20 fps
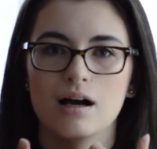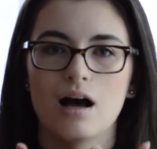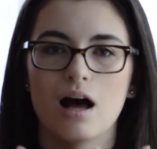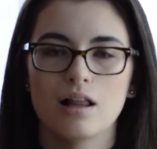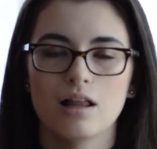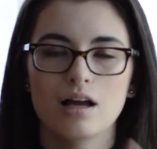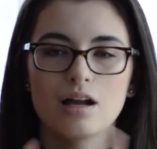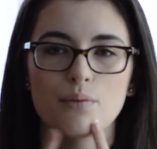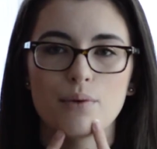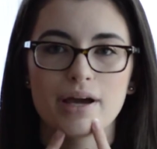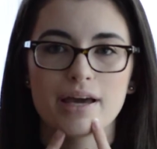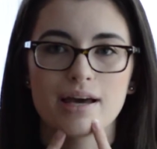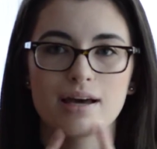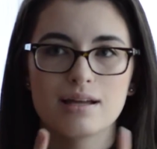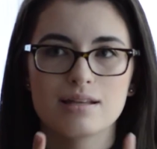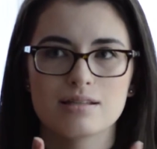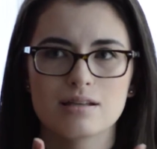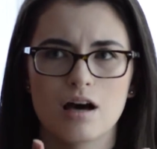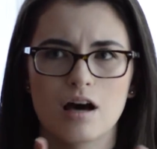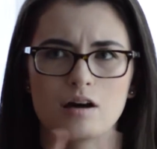a lot of
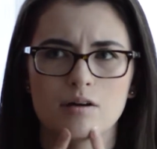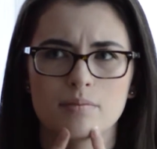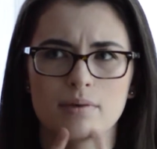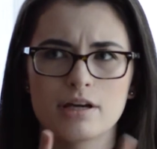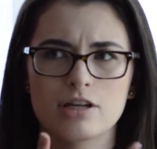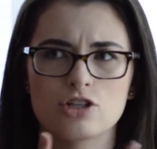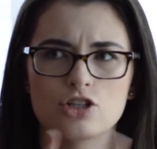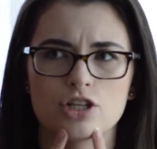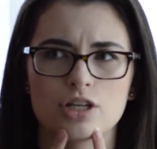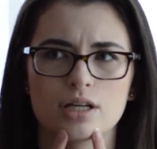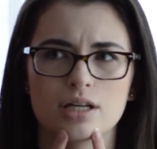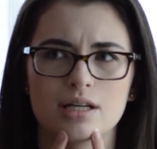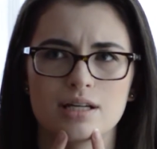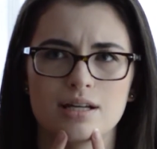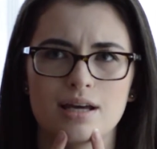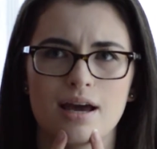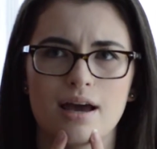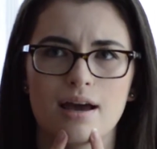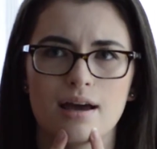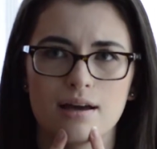whiteheads on my
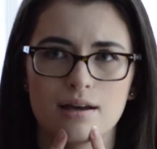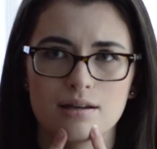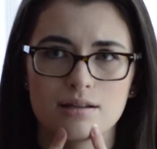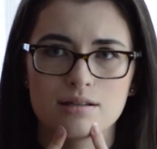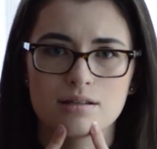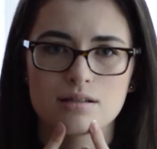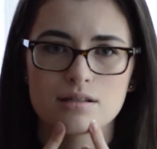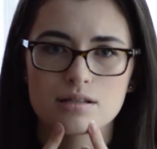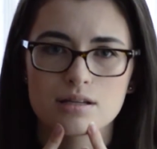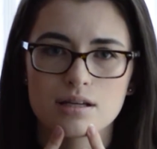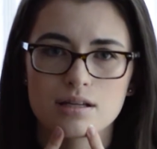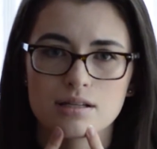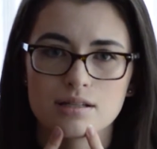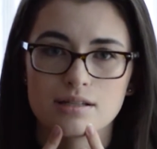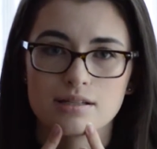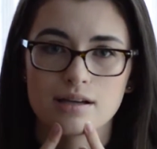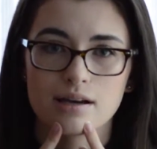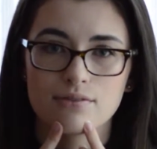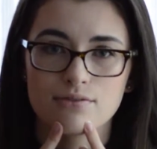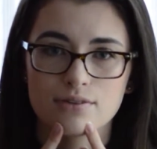chin, and
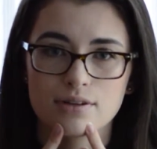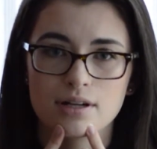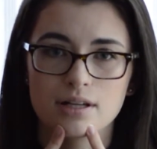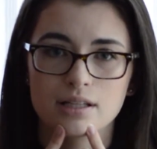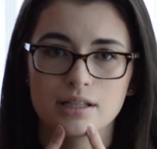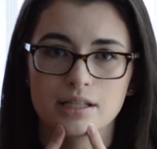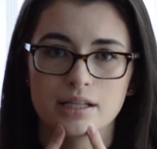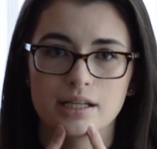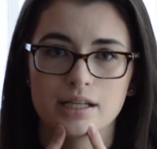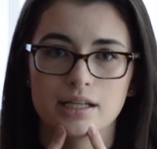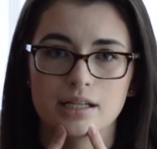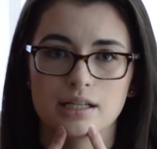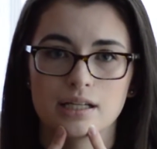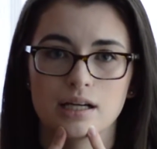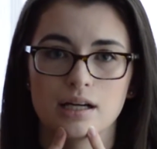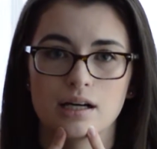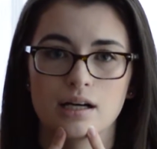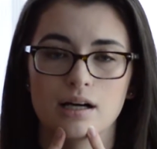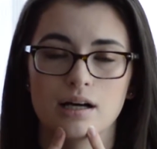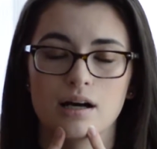definitely
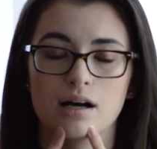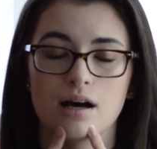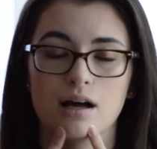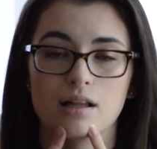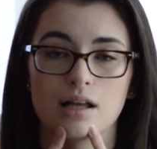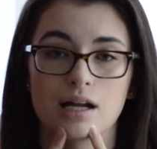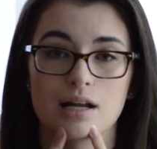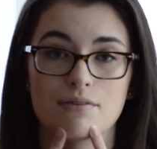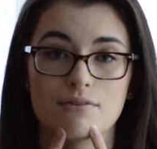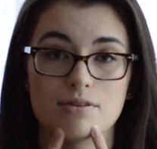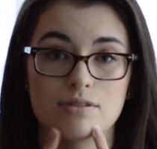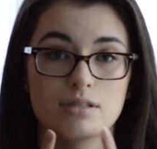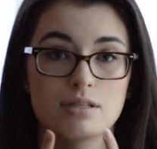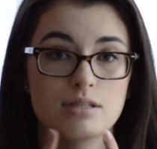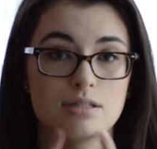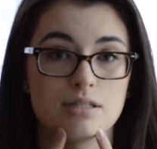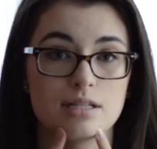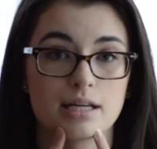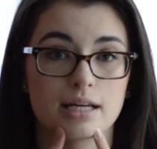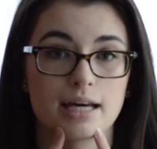a lot of
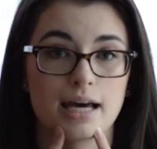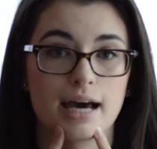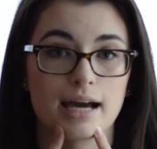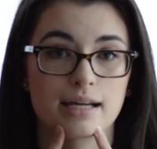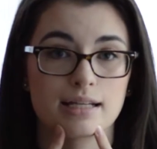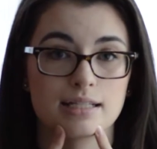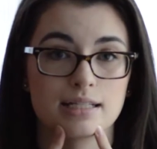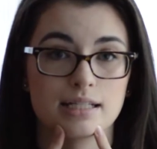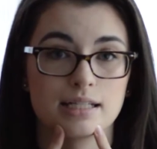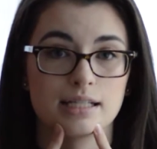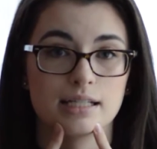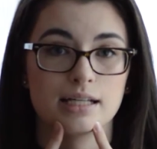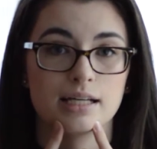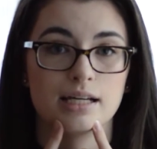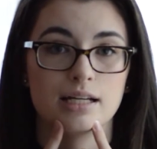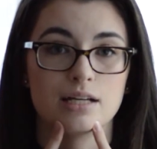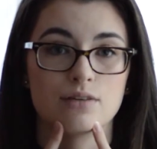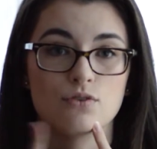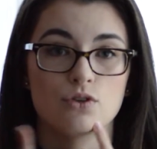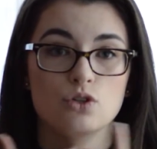cystic acne.
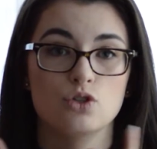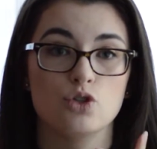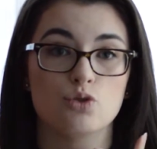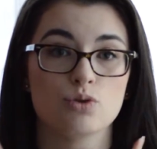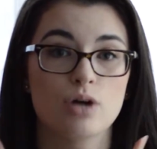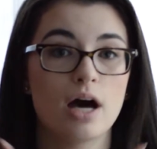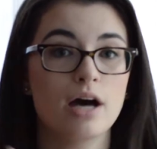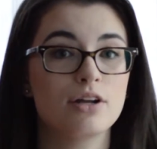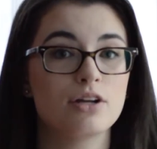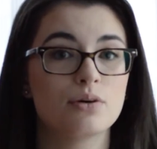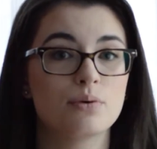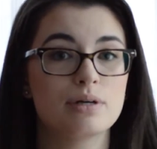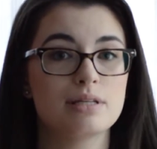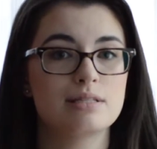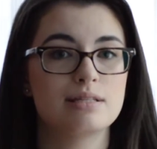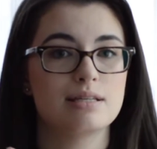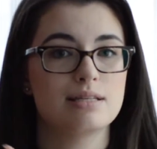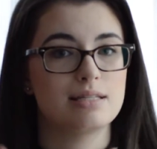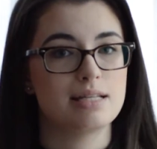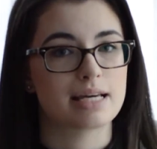And if you do not know what
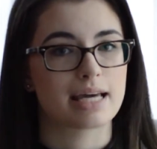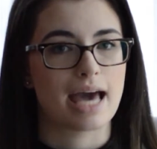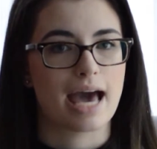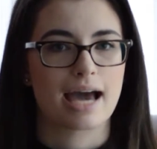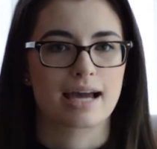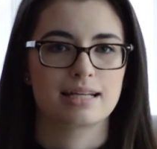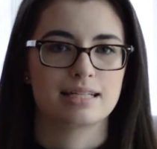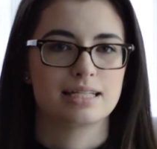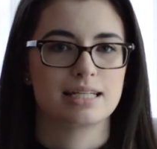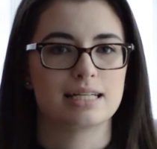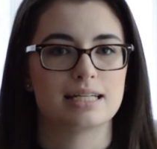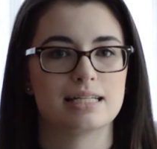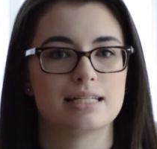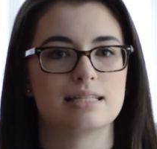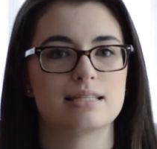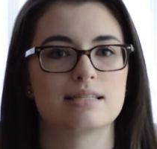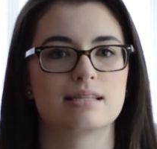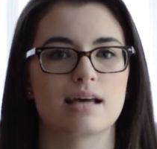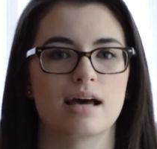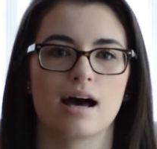cystic acne
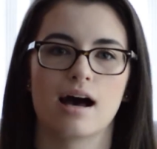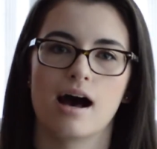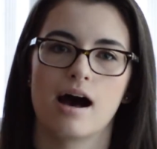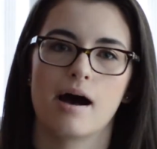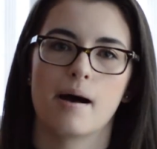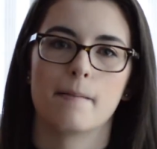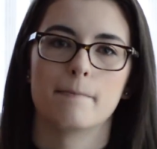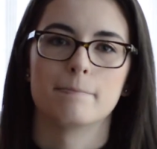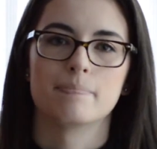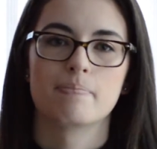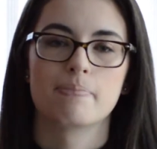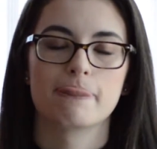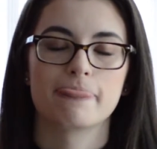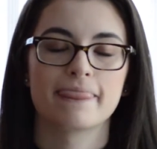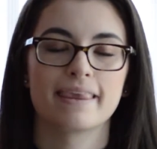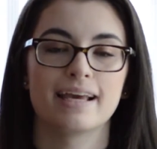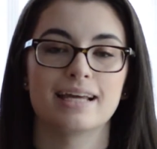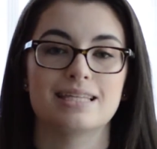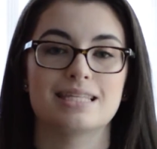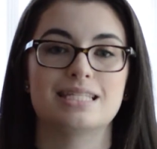is,
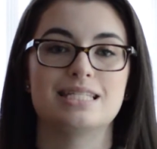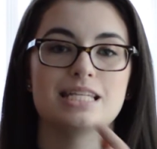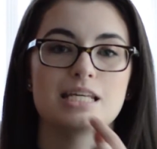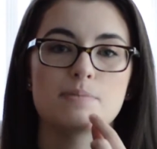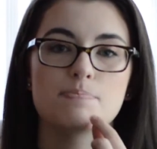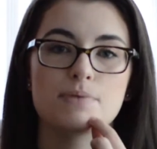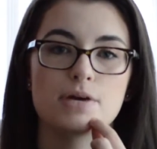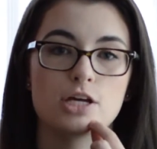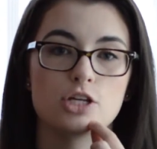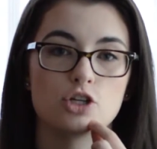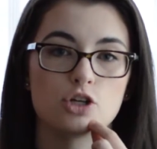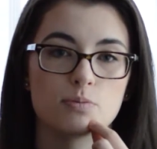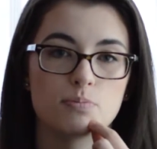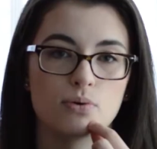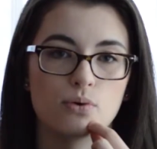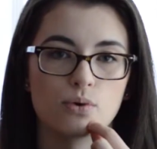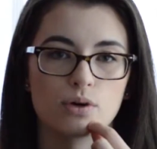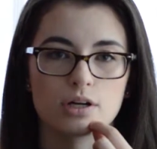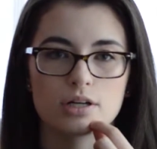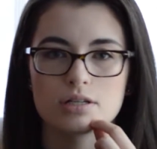it's deep in your
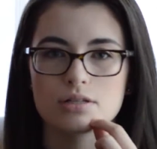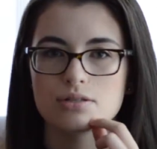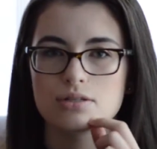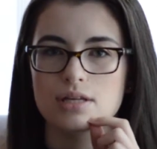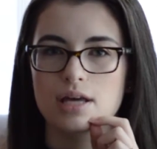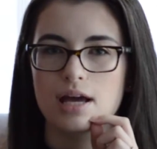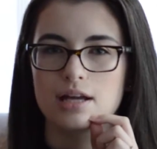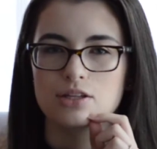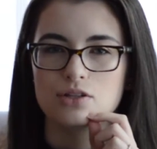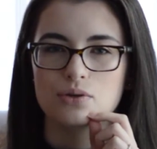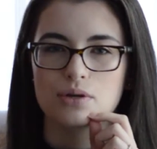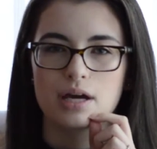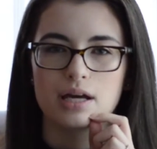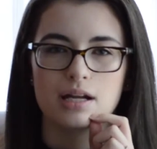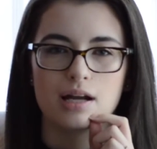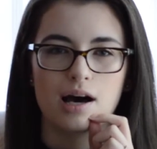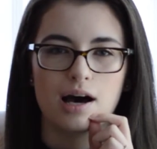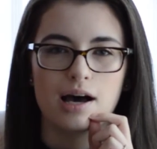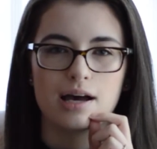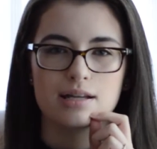pores and you
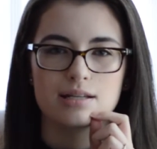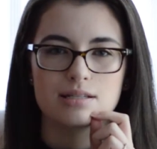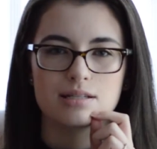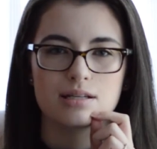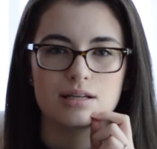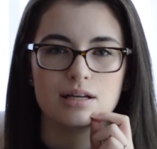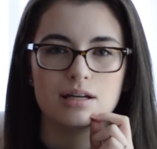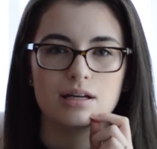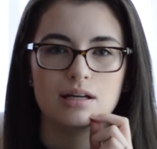cannot